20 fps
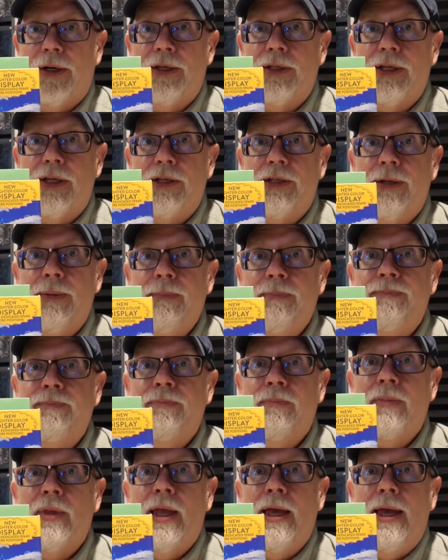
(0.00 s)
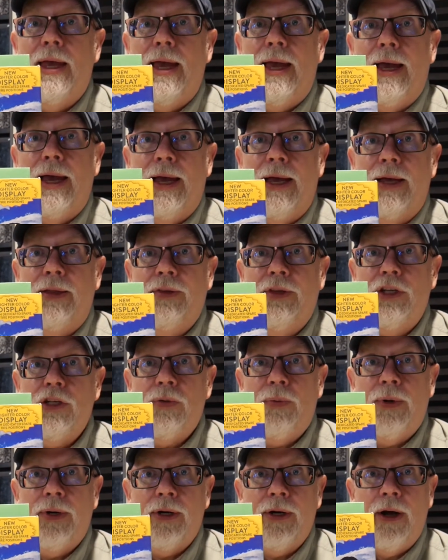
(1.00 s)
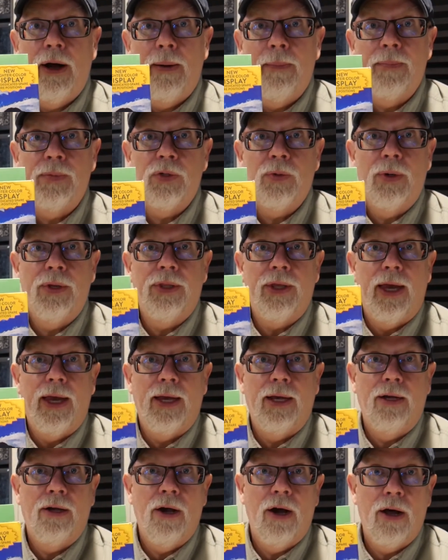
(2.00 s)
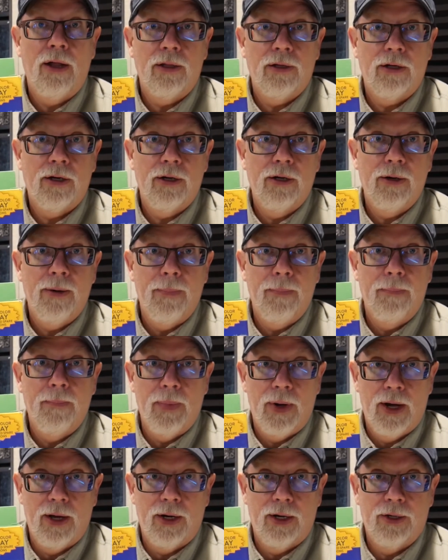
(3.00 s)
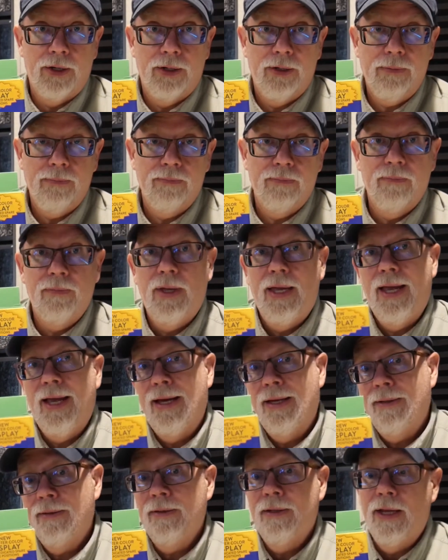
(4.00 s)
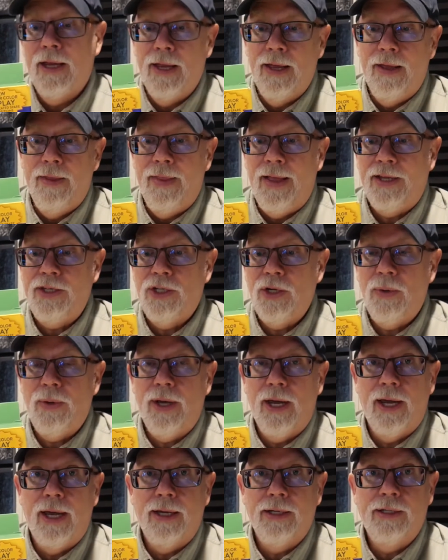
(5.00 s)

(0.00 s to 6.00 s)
system. And this one comes with a color monitor, and that's okay.